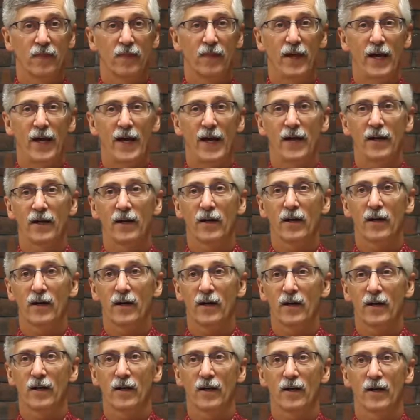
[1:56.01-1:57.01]
that
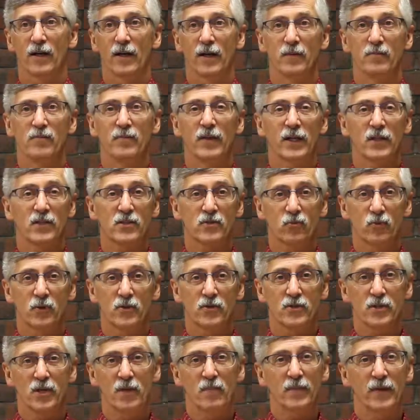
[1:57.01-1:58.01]
I mix with
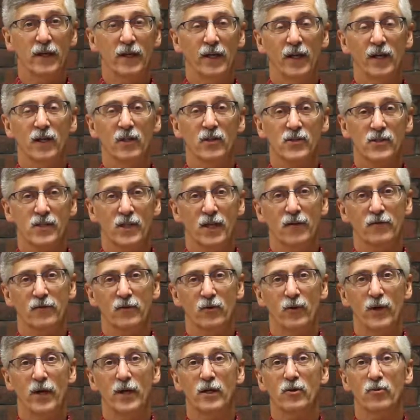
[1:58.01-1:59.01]
something else
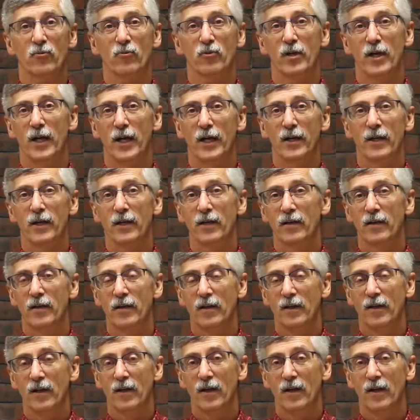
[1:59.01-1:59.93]
after I create it,